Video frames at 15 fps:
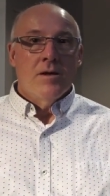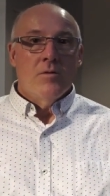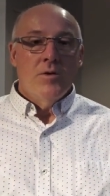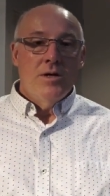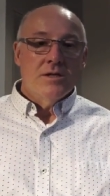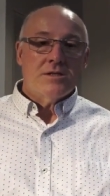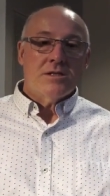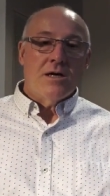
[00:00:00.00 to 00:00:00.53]

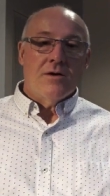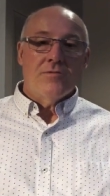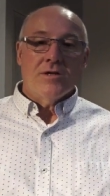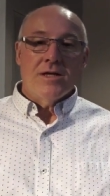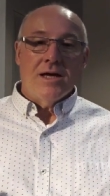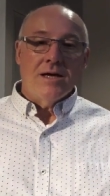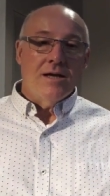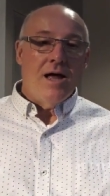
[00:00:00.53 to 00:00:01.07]
We discover
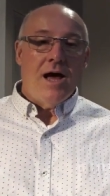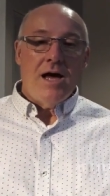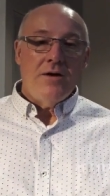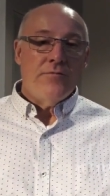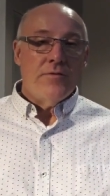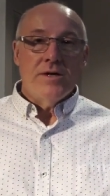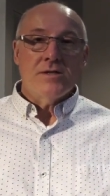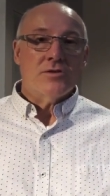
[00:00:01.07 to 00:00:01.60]
that
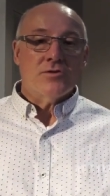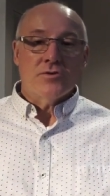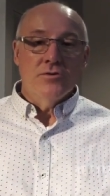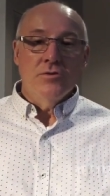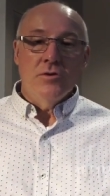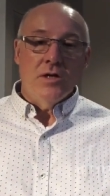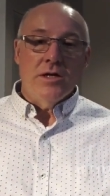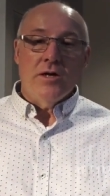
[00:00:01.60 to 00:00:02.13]
life is
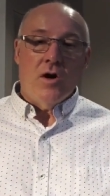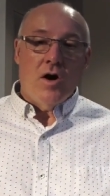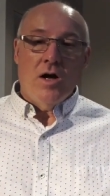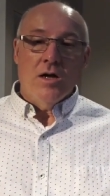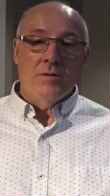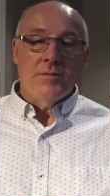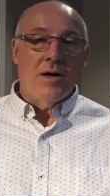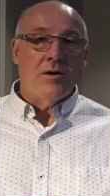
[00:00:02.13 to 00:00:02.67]
truly
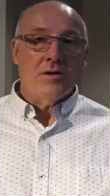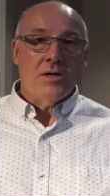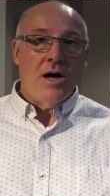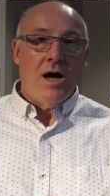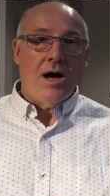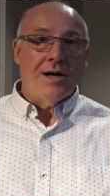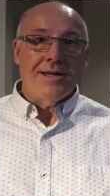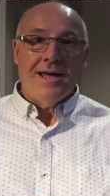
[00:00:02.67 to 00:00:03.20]
all about
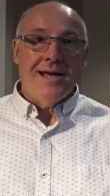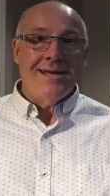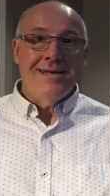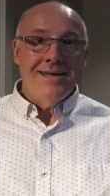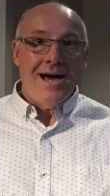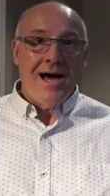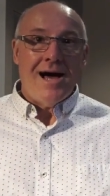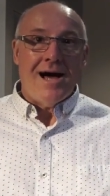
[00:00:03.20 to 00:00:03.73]
God
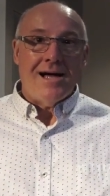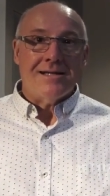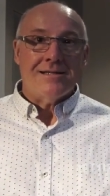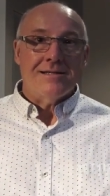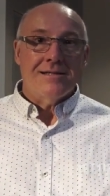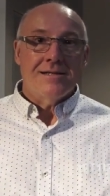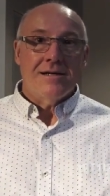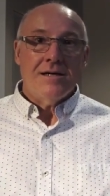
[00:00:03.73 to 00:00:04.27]
and
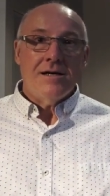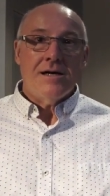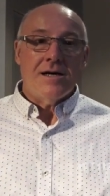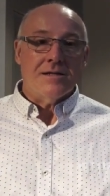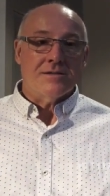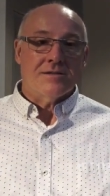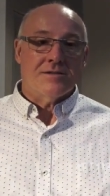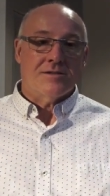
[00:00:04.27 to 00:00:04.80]
not
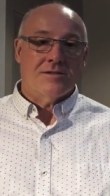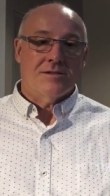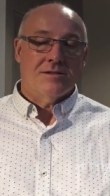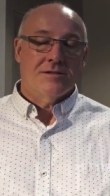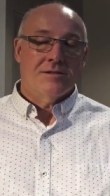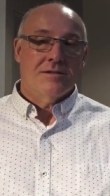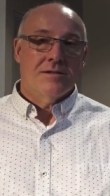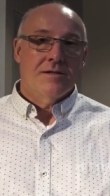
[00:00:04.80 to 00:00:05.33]

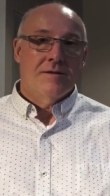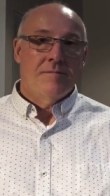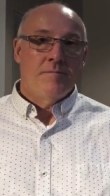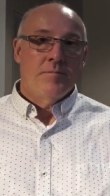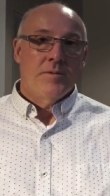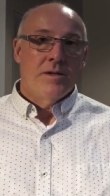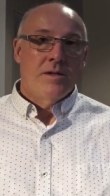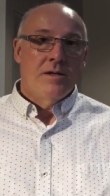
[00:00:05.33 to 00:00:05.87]
us.
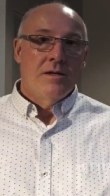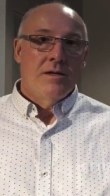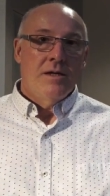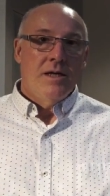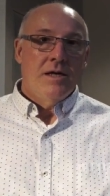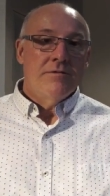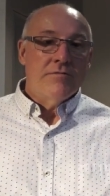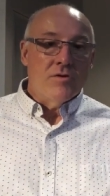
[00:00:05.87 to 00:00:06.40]

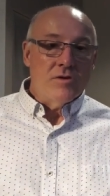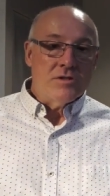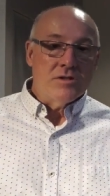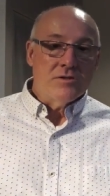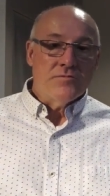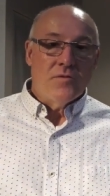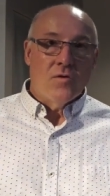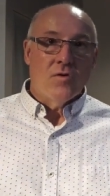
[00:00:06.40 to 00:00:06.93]
In
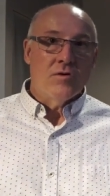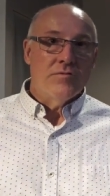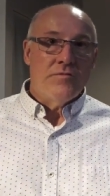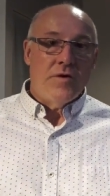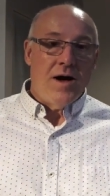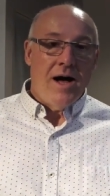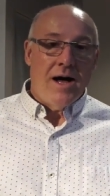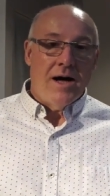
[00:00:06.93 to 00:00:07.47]
verses 4 and
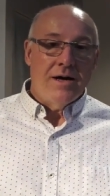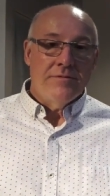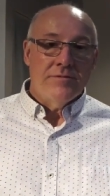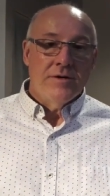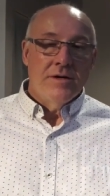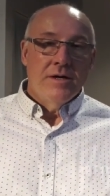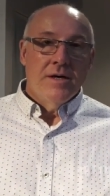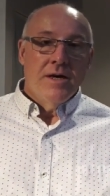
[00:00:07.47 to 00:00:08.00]

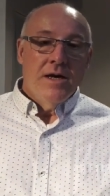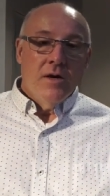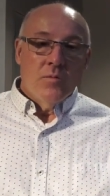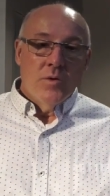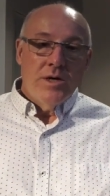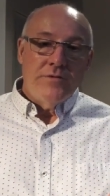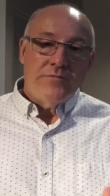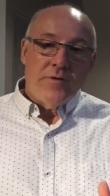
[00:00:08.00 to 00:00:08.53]
5,
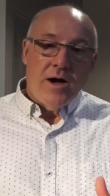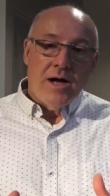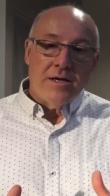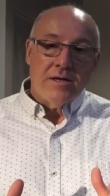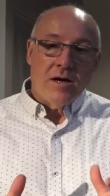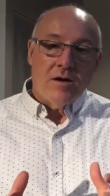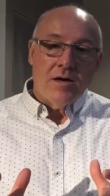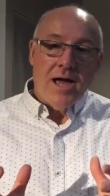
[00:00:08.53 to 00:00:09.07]
we
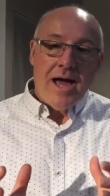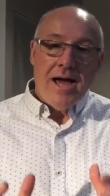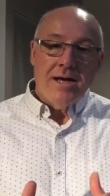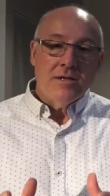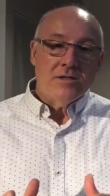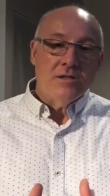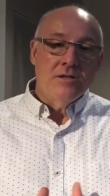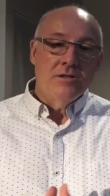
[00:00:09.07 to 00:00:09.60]
find our
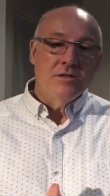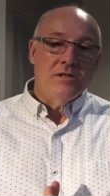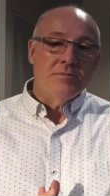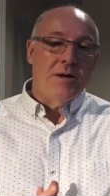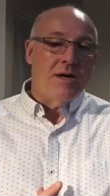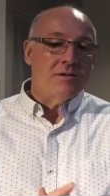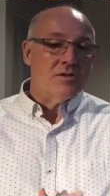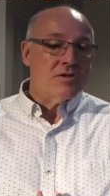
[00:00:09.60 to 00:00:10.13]
attitudes
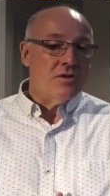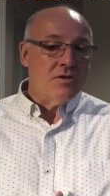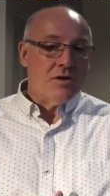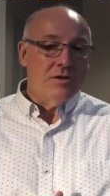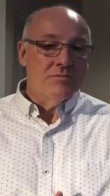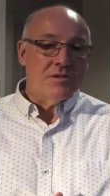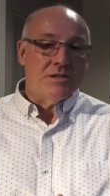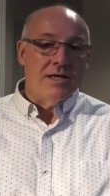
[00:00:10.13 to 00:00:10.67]
about
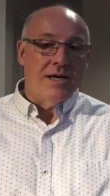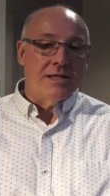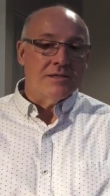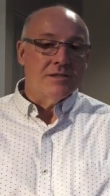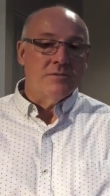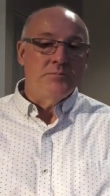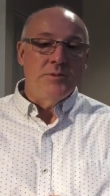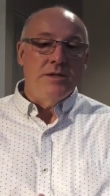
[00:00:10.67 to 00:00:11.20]

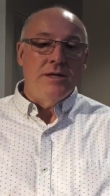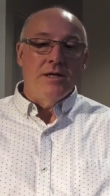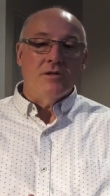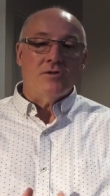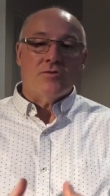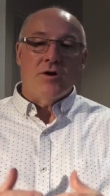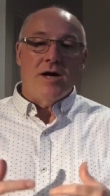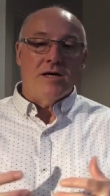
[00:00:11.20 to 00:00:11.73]
circumstances
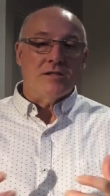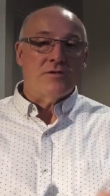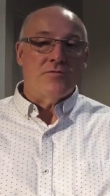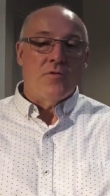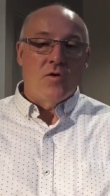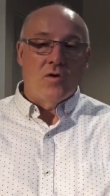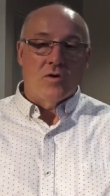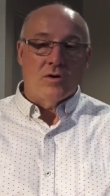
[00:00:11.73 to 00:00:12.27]
being
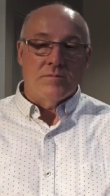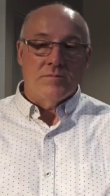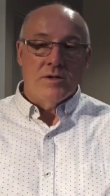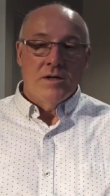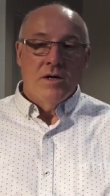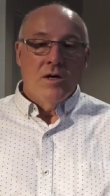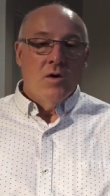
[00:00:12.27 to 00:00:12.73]
transformed